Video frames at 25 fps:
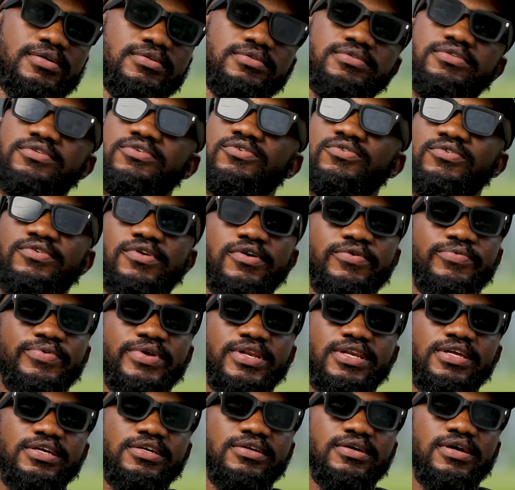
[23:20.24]
No, not
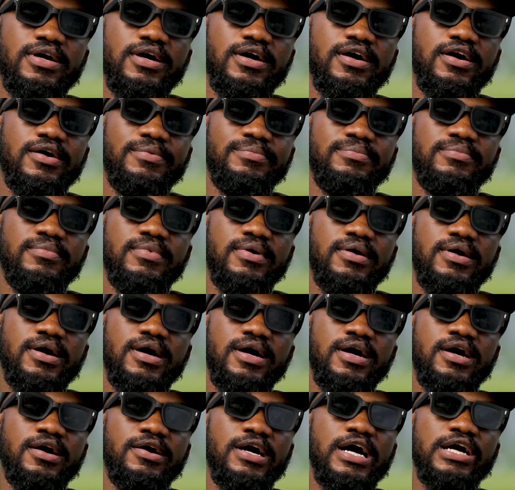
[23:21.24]
really.
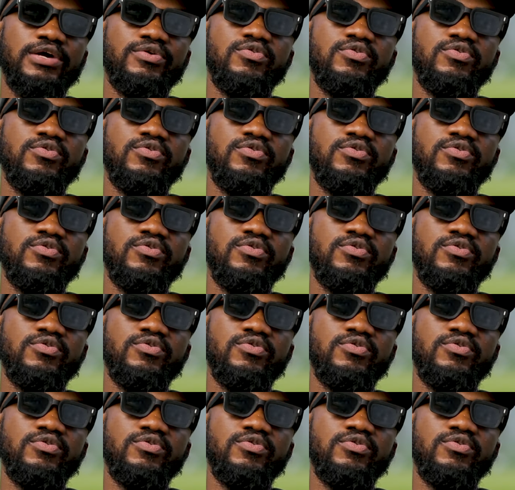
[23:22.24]
I